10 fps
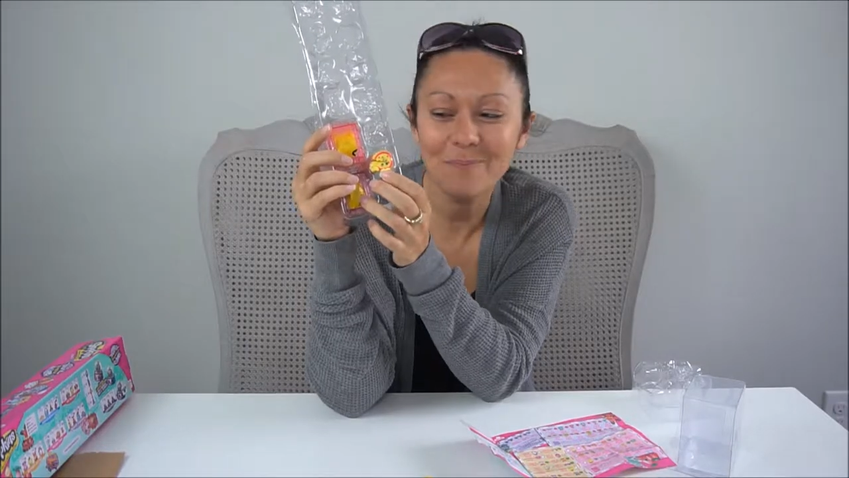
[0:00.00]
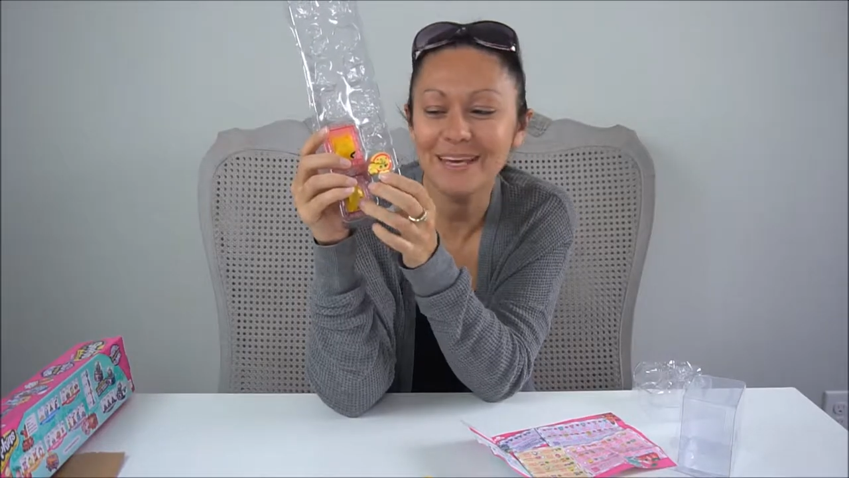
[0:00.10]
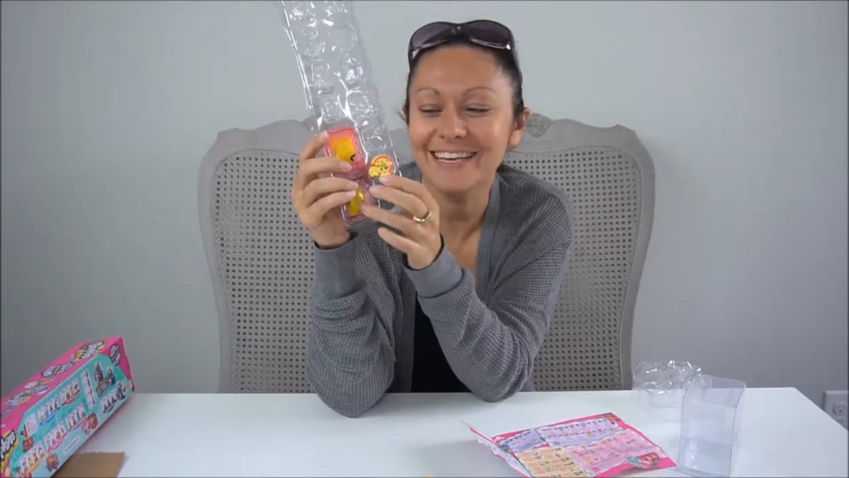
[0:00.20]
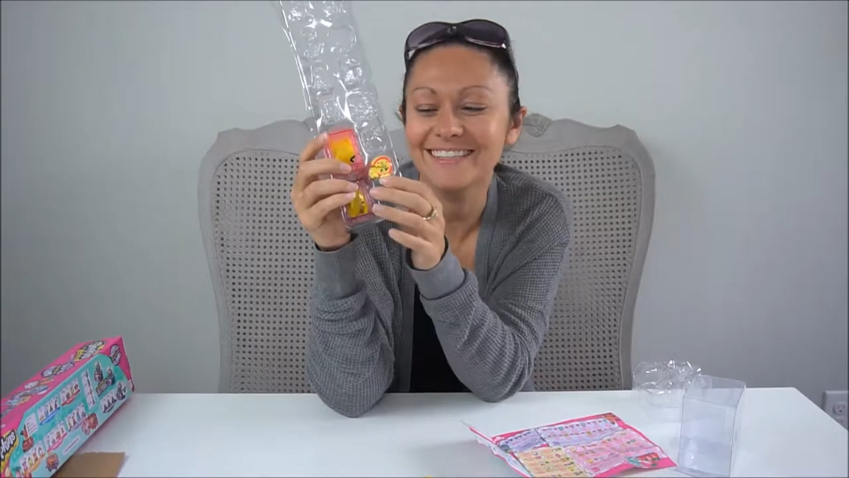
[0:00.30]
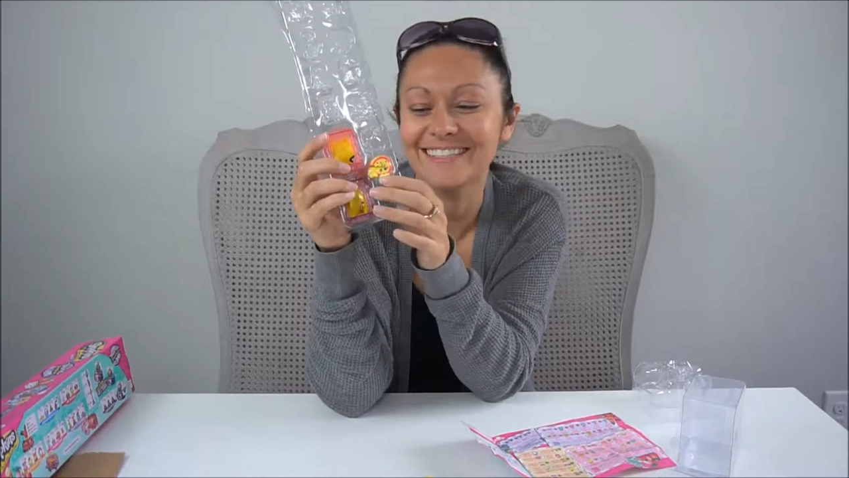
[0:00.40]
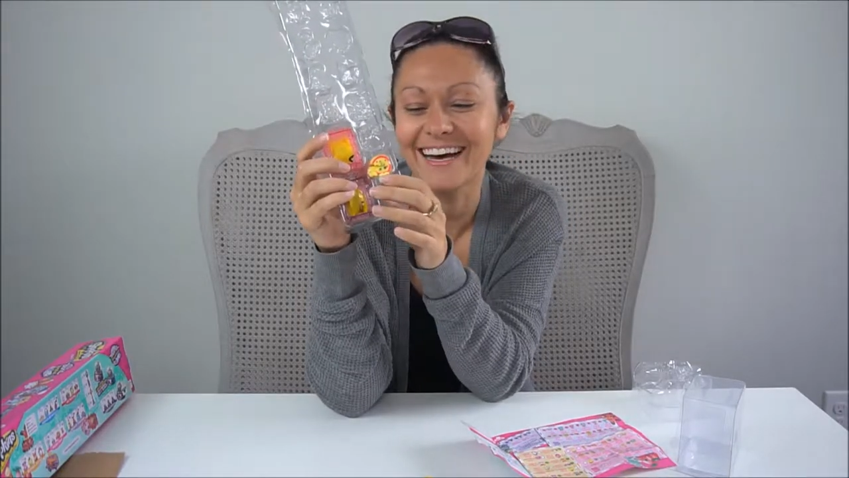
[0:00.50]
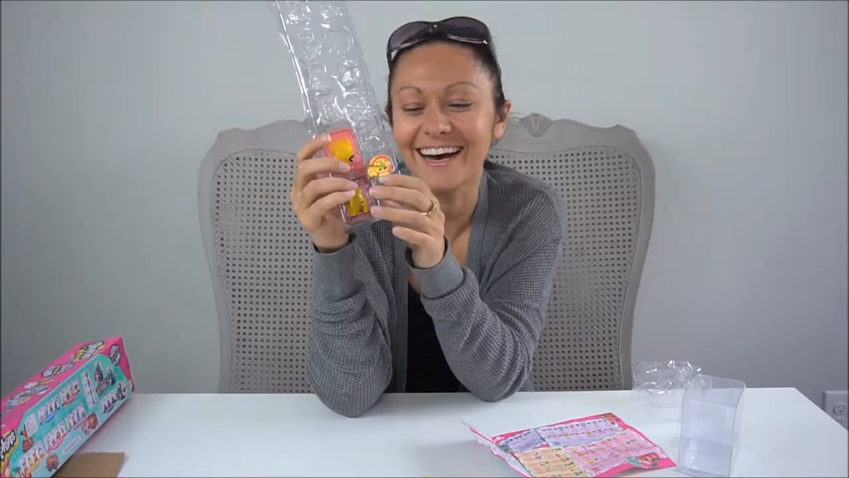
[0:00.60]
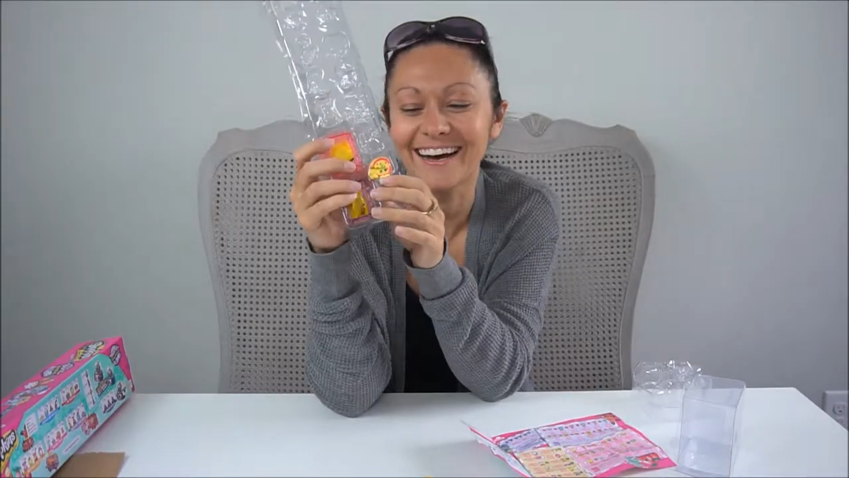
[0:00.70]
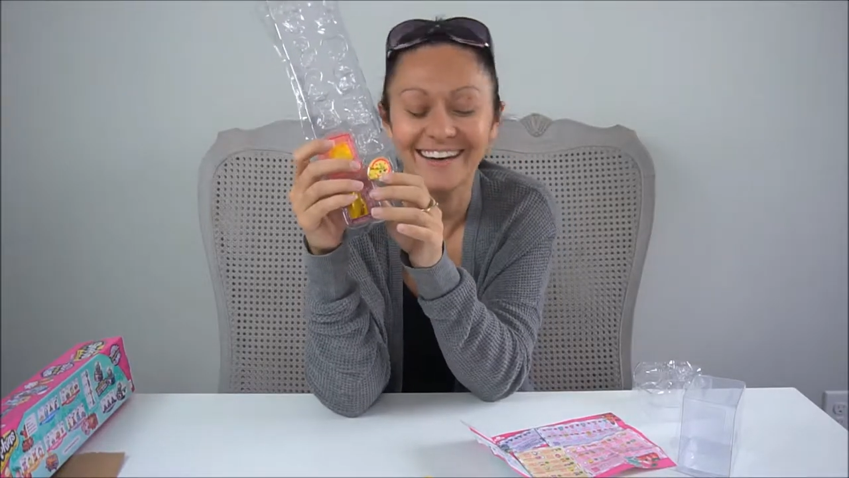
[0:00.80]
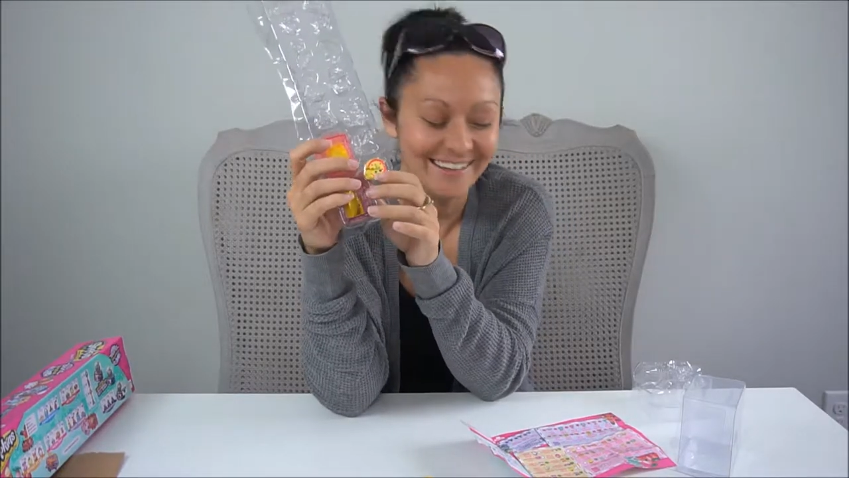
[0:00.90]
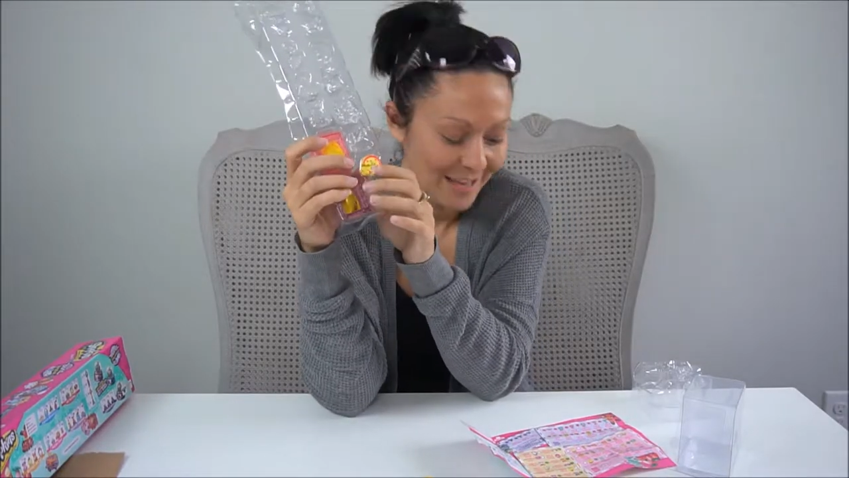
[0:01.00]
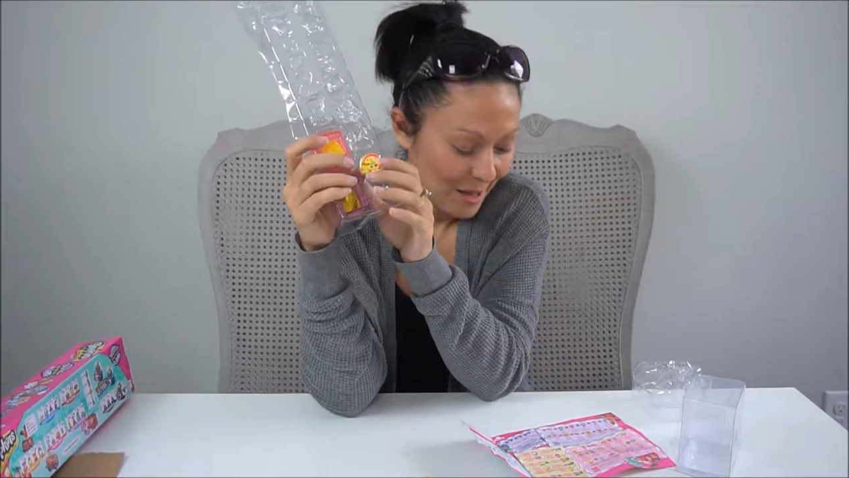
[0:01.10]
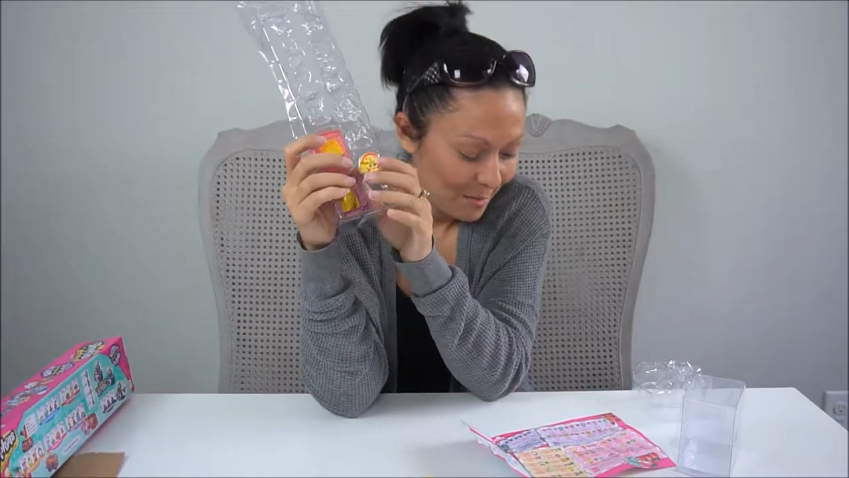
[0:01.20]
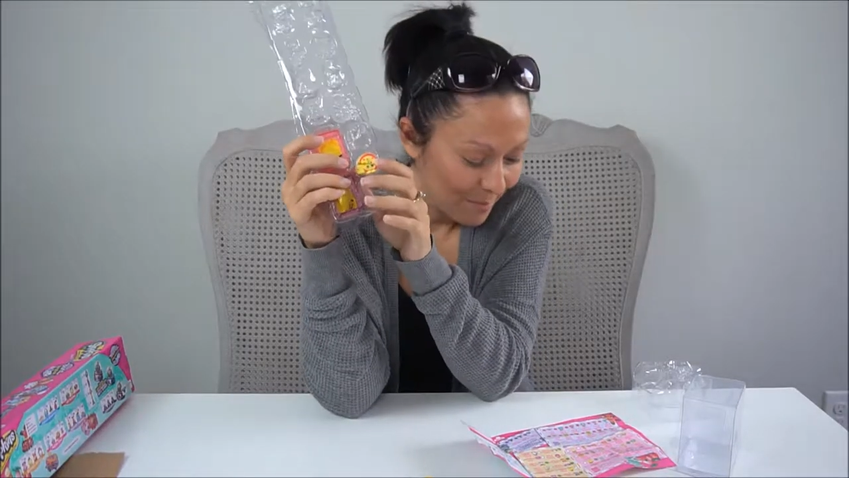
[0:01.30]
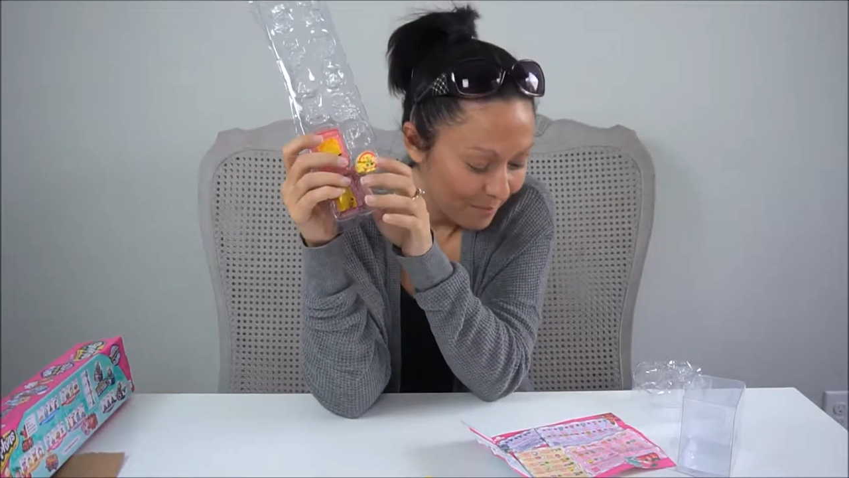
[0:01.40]
pizza.
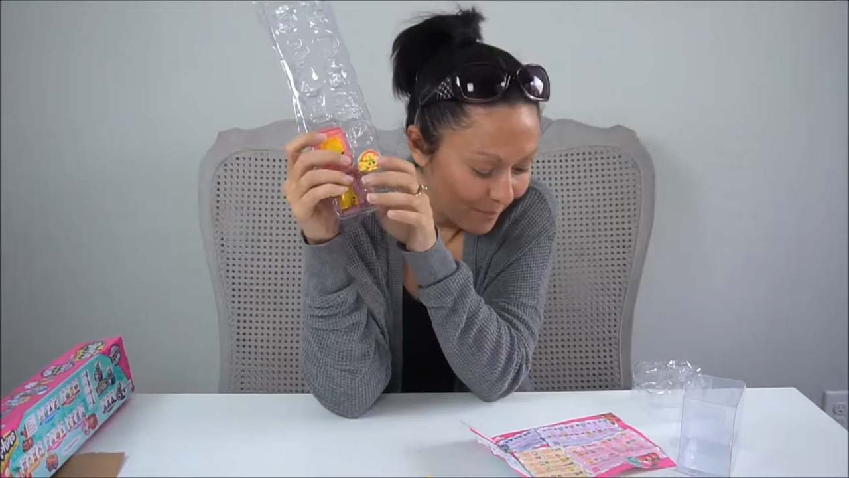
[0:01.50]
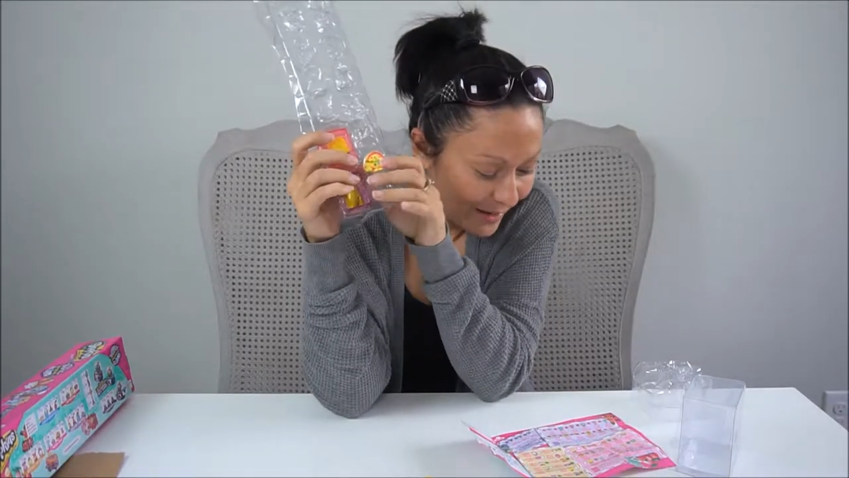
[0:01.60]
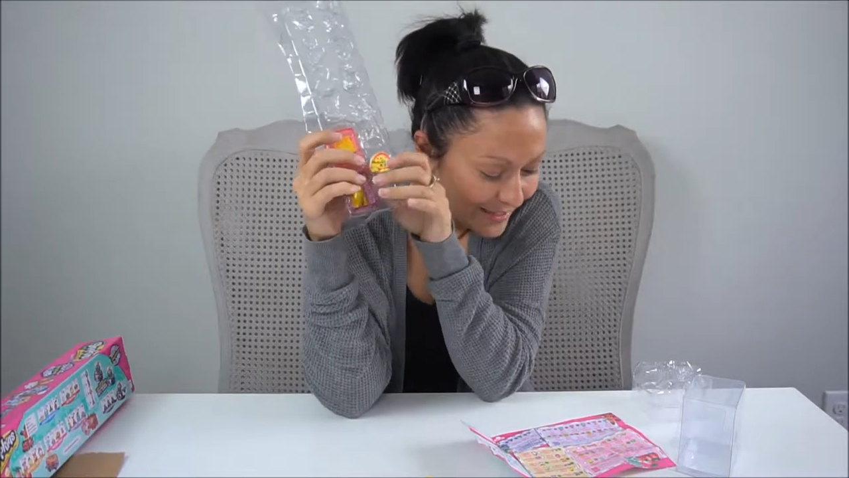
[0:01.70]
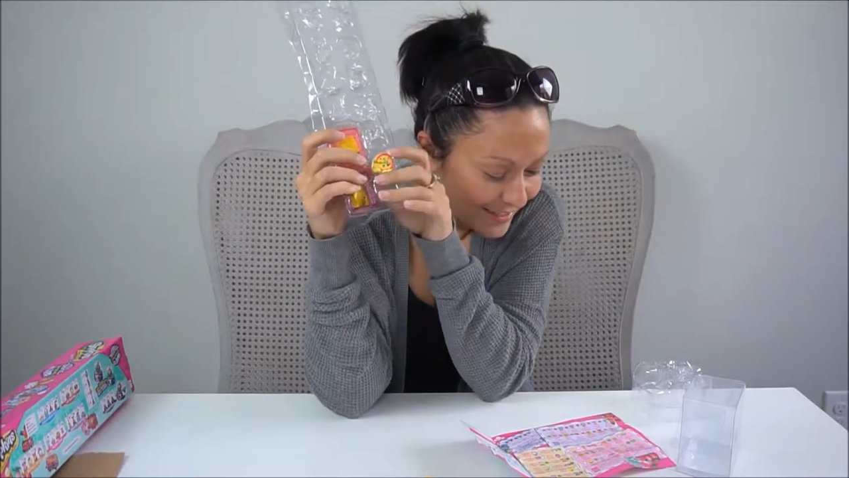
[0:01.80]
But it's